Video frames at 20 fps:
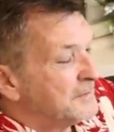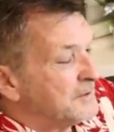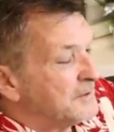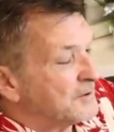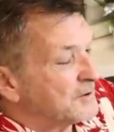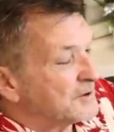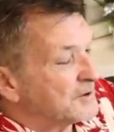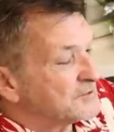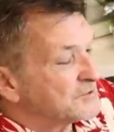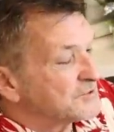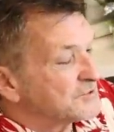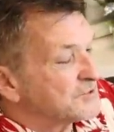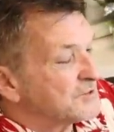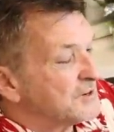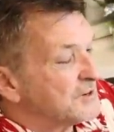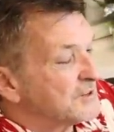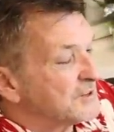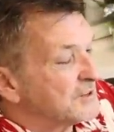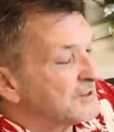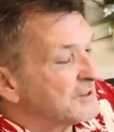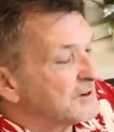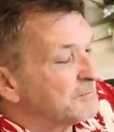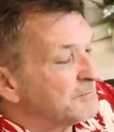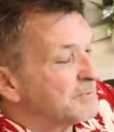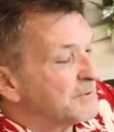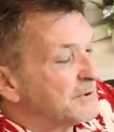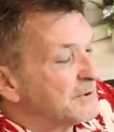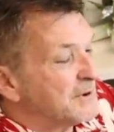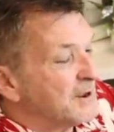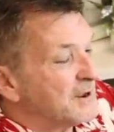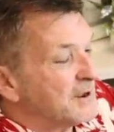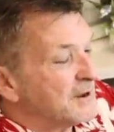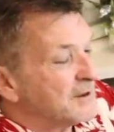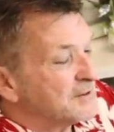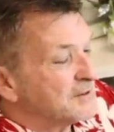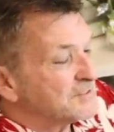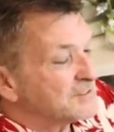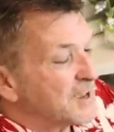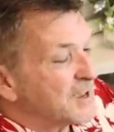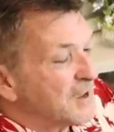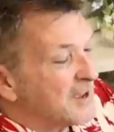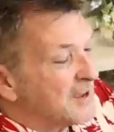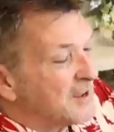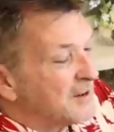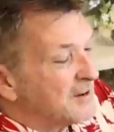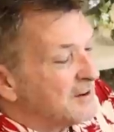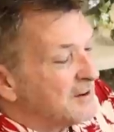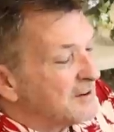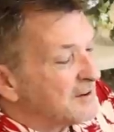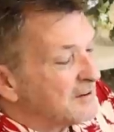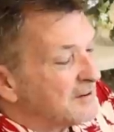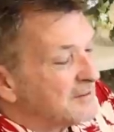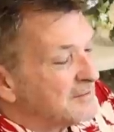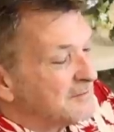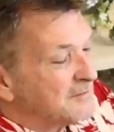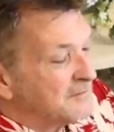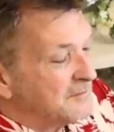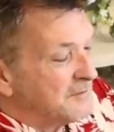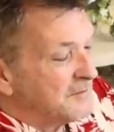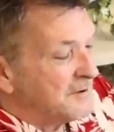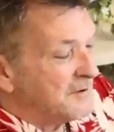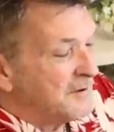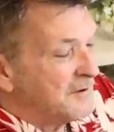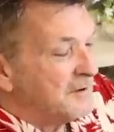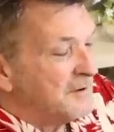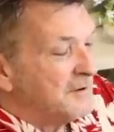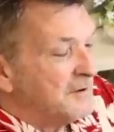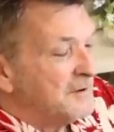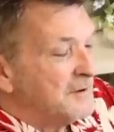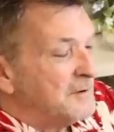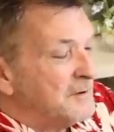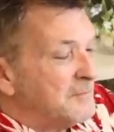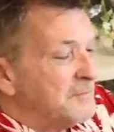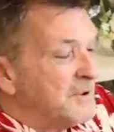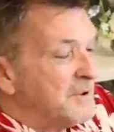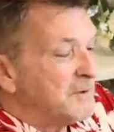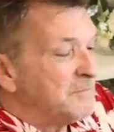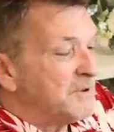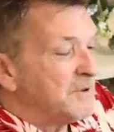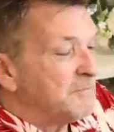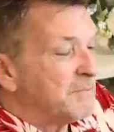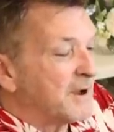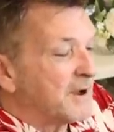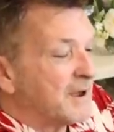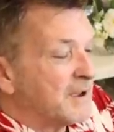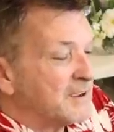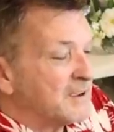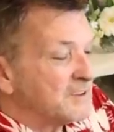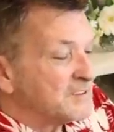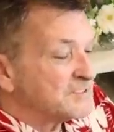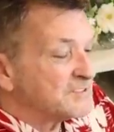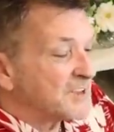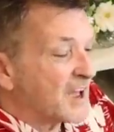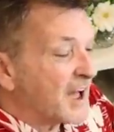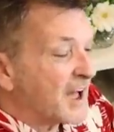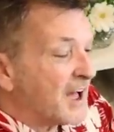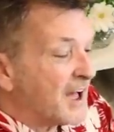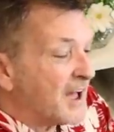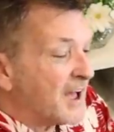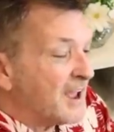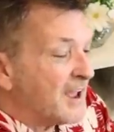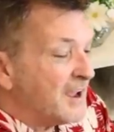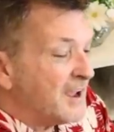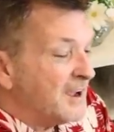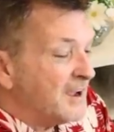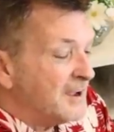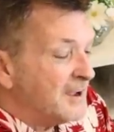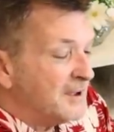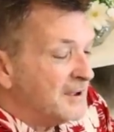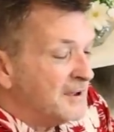You can see a little bit on his head, maybe by his eye,